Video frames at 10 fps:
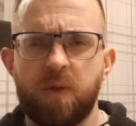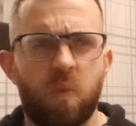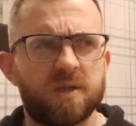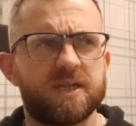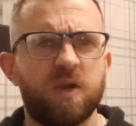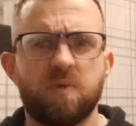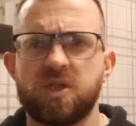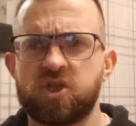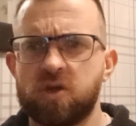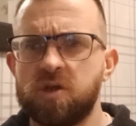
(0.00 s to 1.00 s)
He was linked
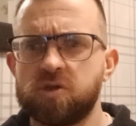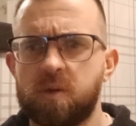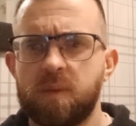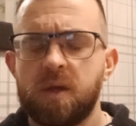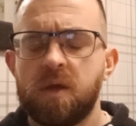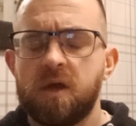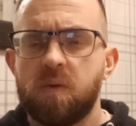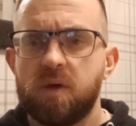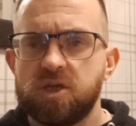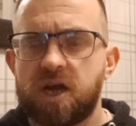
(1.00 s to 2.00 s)
with a Sunderland job
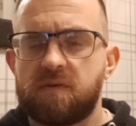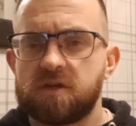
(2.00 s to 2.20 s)
when Jack